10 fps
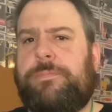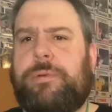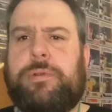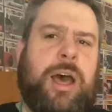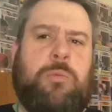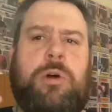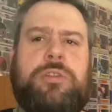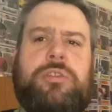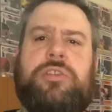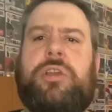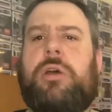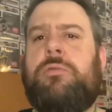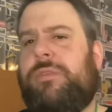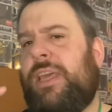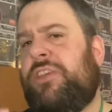but I wanted to
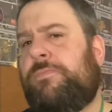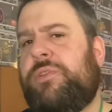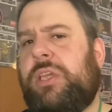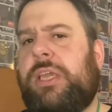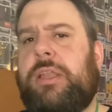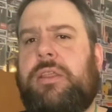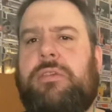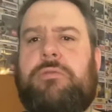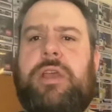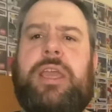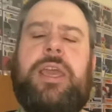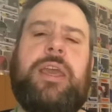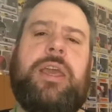show these particular three